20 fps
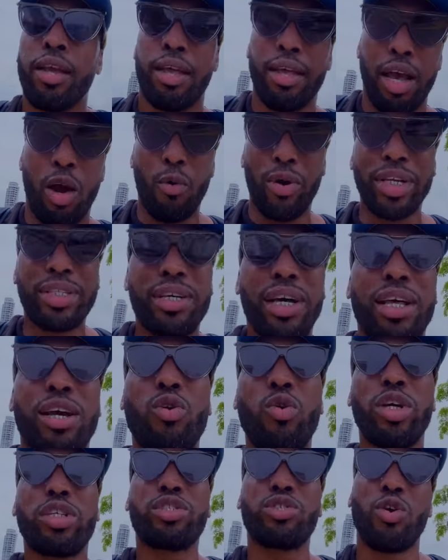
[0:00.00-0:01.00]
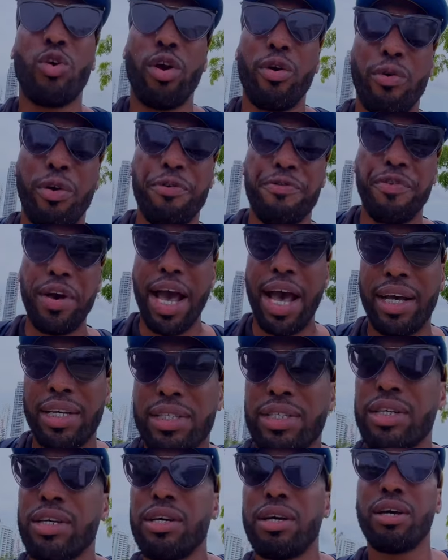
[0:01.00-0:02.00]
want to tell a quick story real
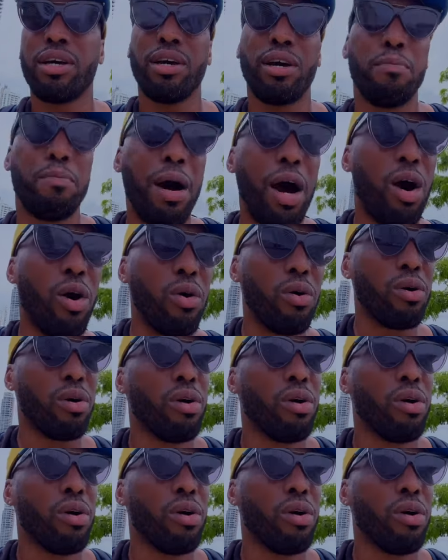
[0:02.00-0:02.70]
fast about